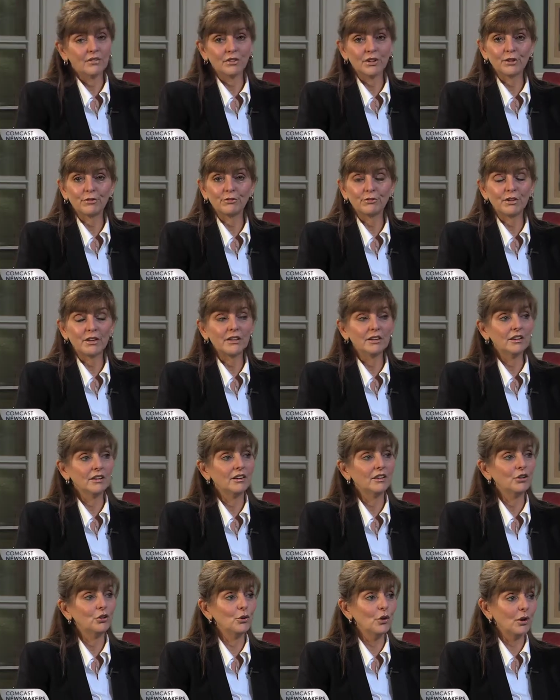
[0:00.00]
enough funding,
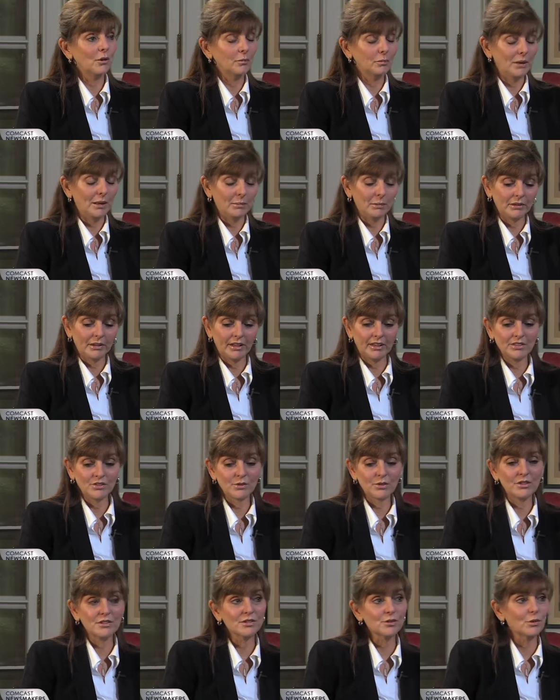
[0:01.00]
and you ought to be able to answer
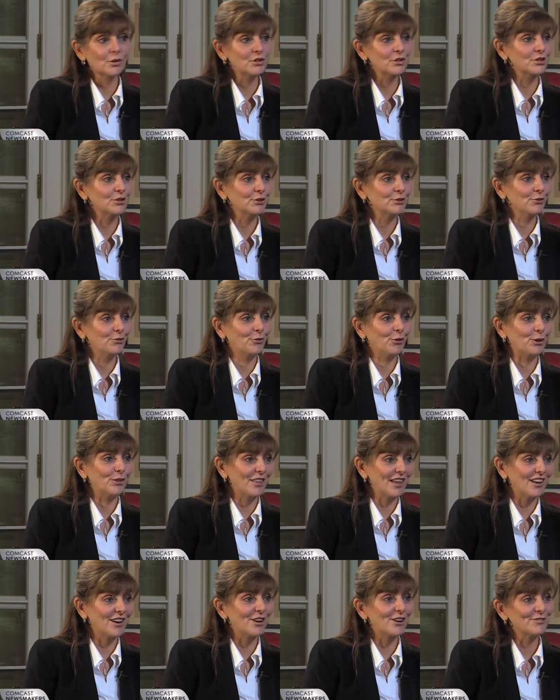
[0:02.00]
this question for
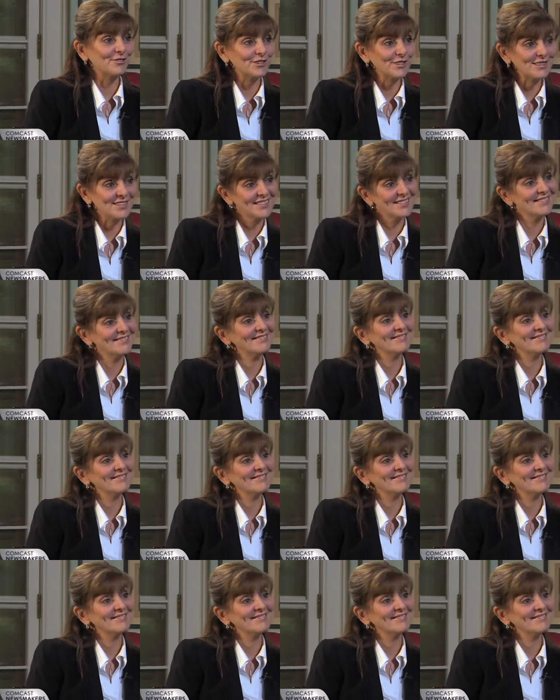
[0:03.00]
that office?